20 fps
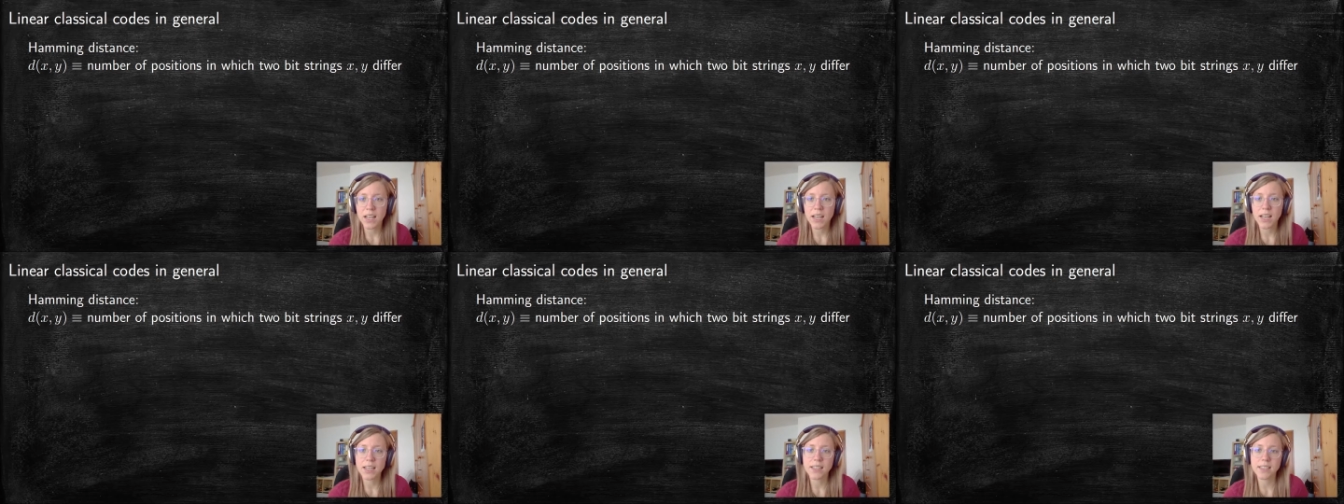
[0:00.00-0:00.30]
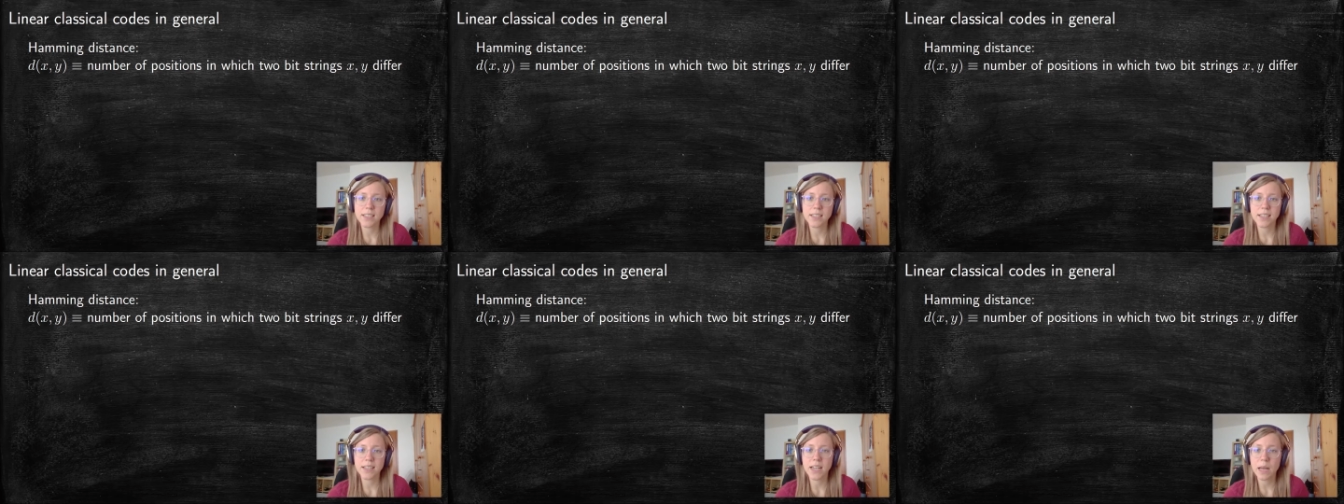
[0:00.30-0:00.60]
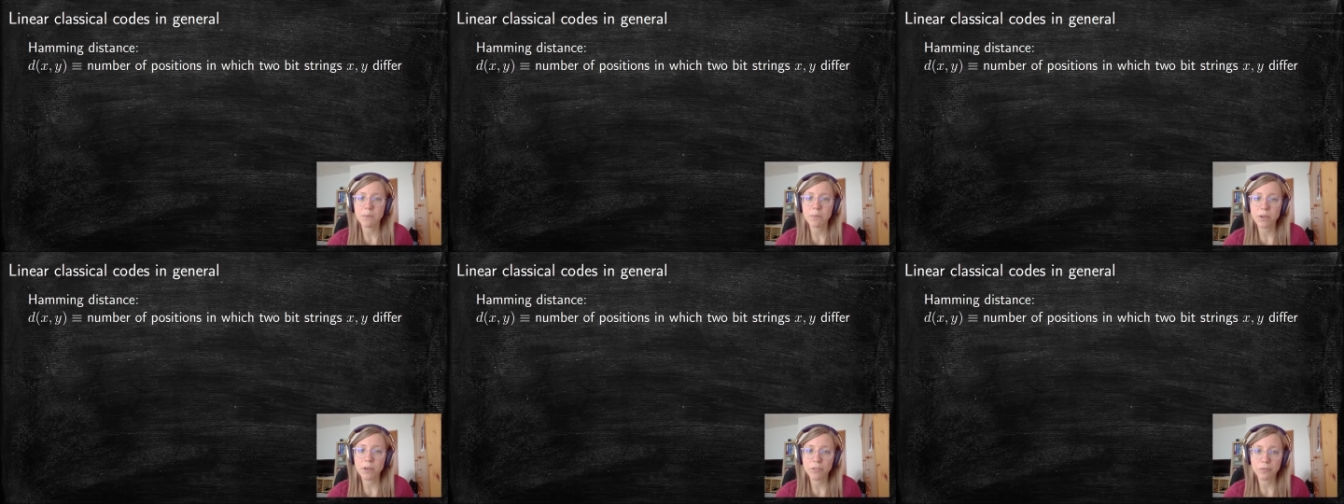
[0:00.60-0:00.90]
is the
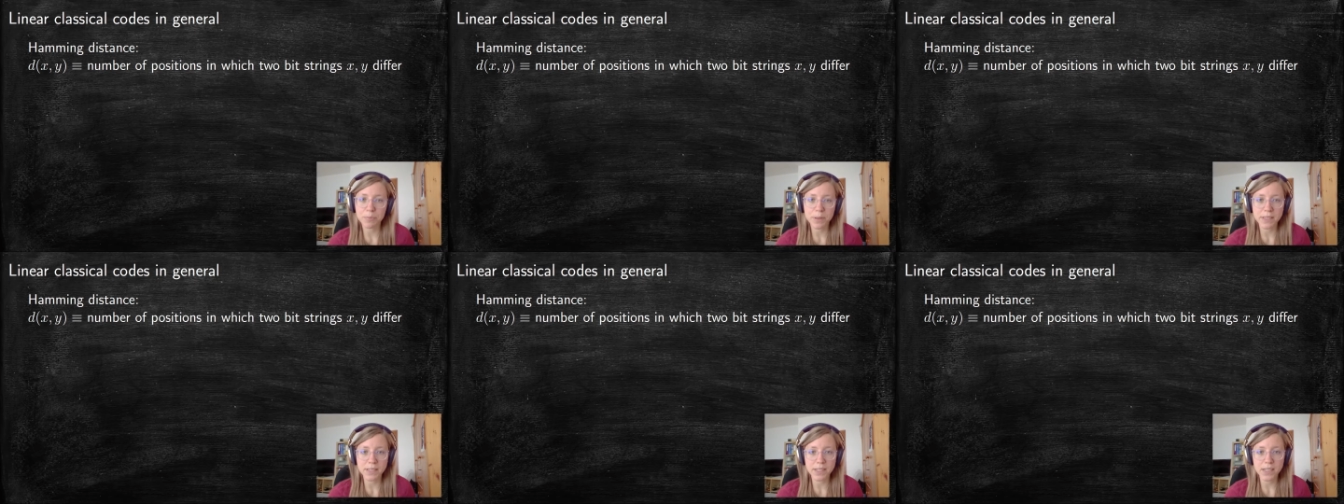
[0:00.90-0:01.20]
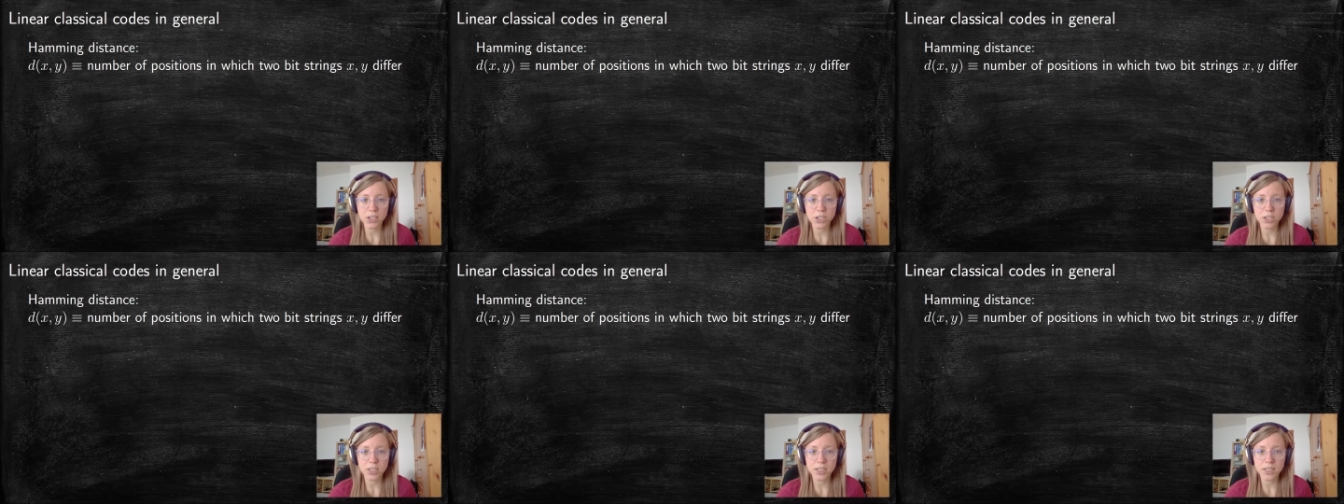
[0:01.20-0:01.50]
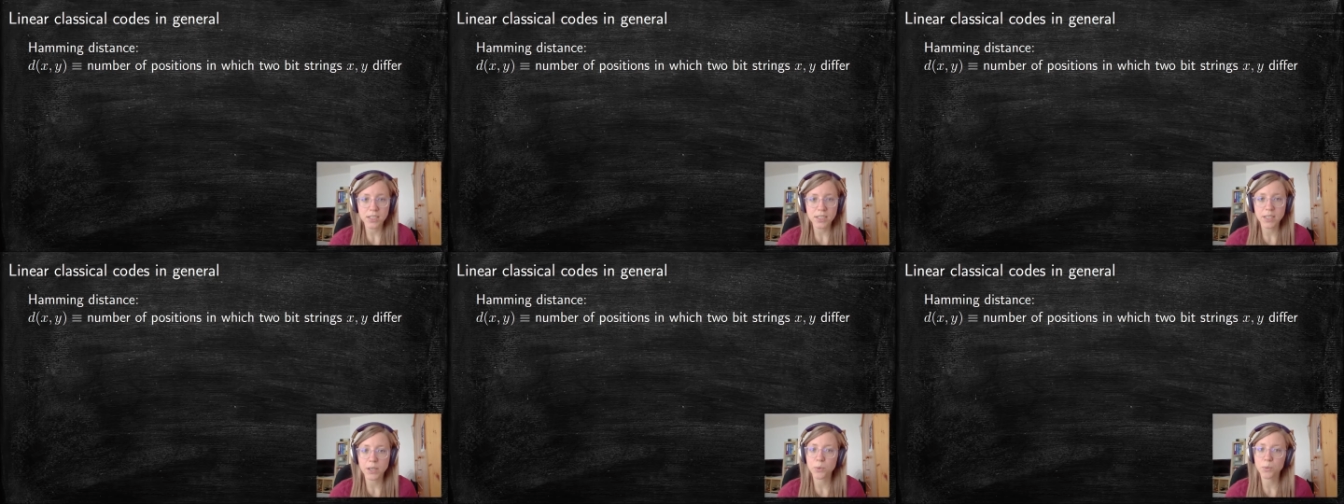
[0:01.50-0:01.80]
number of
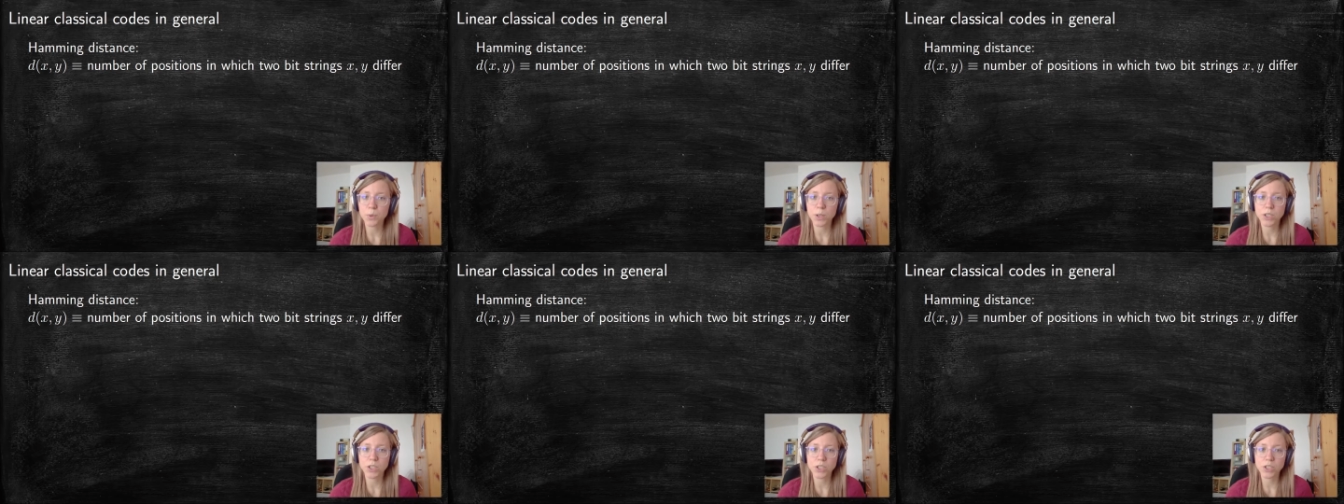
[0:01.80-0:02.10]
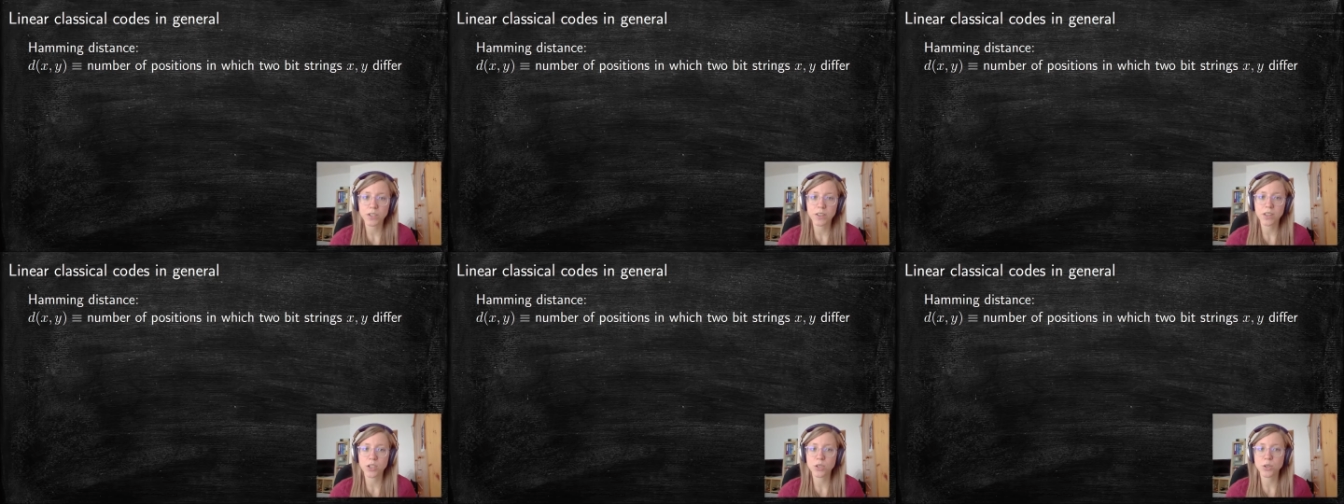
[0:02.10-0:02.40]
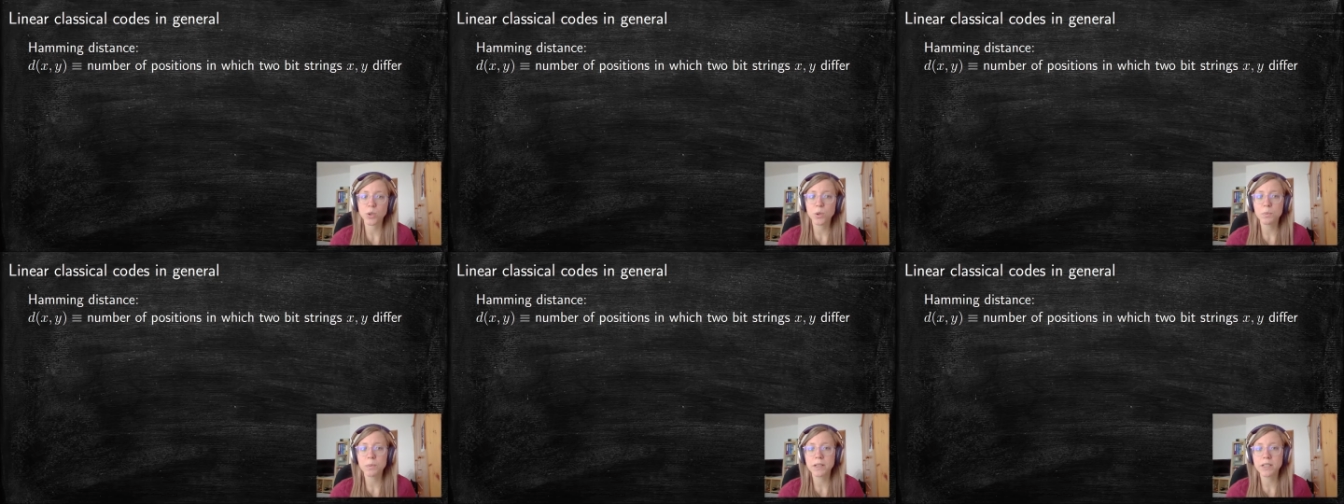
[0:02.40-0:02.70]
positions in which the
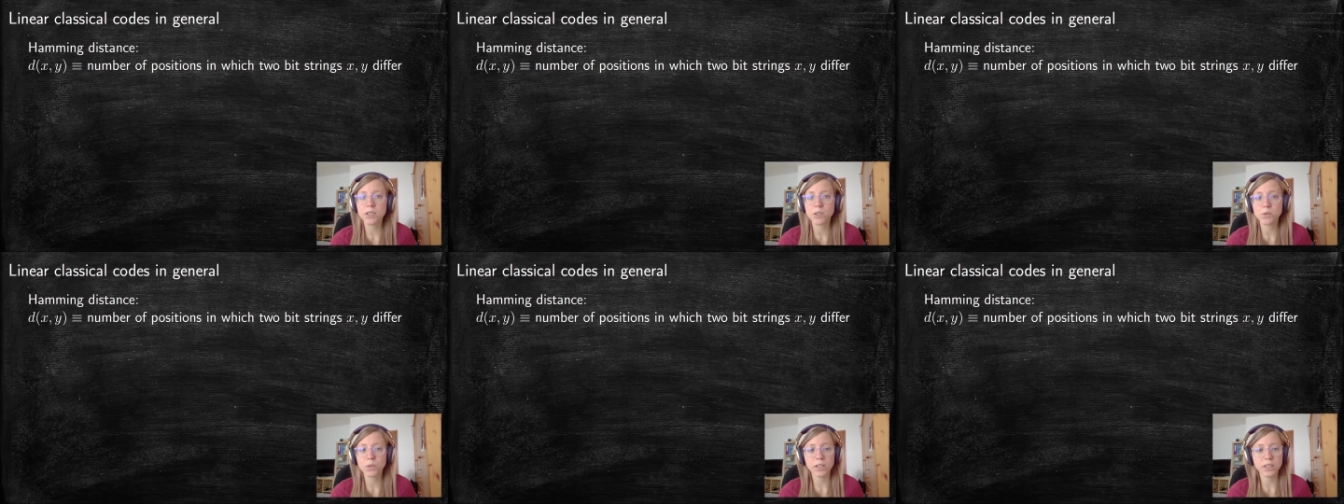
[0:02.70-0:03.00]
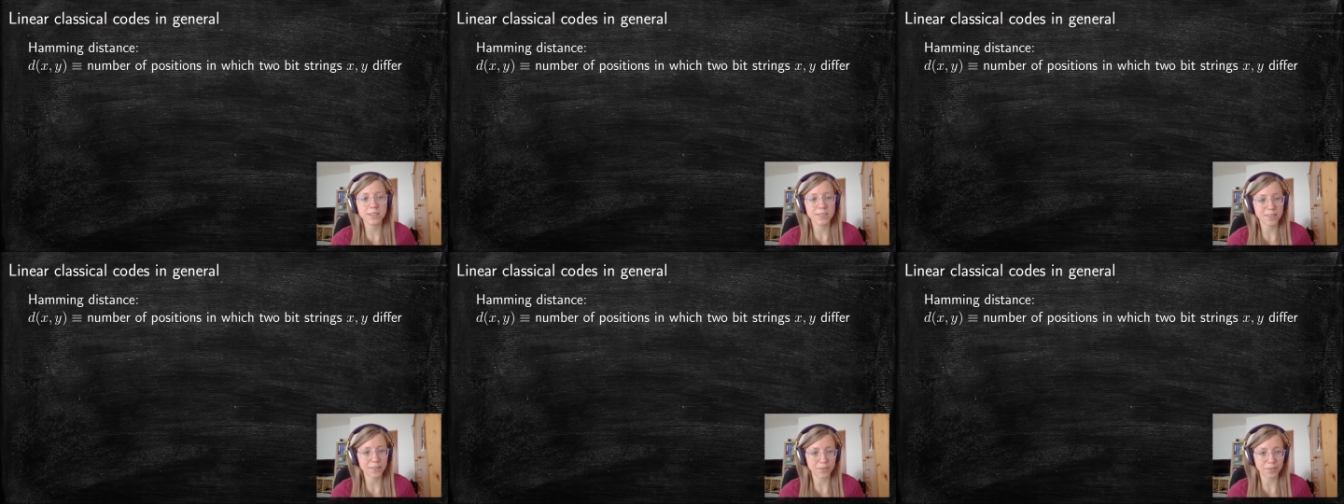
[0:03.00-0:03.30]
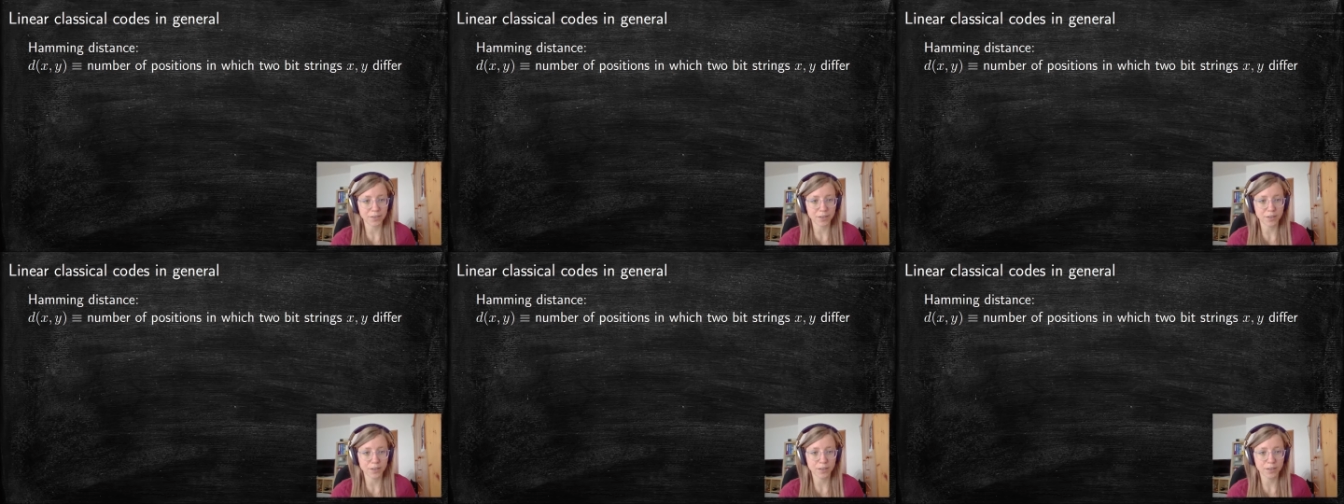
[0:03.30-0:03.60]
2 bit strings
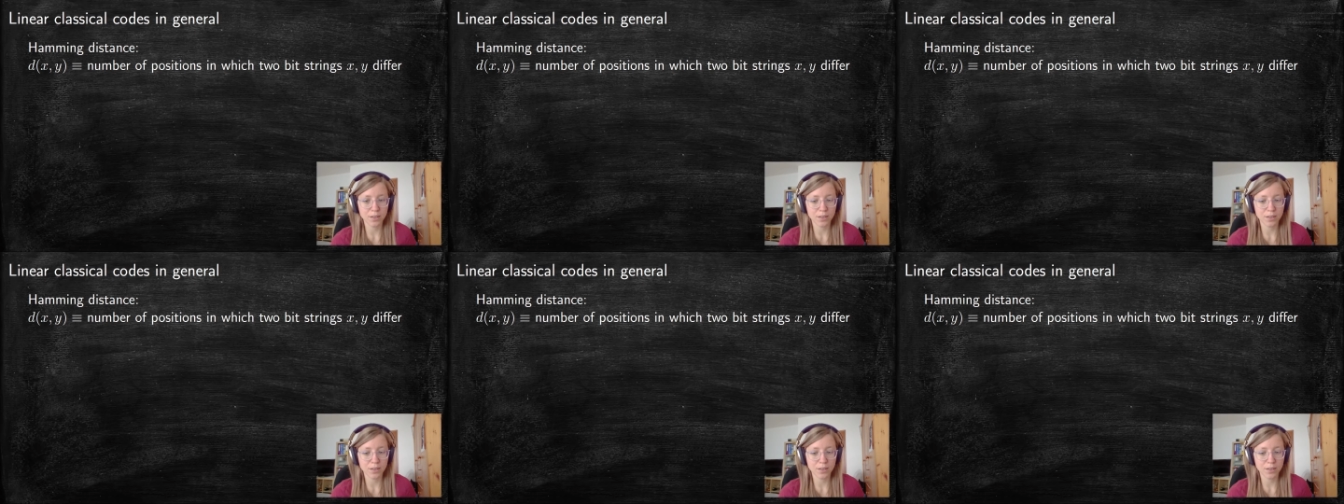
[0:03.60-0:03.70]
differ.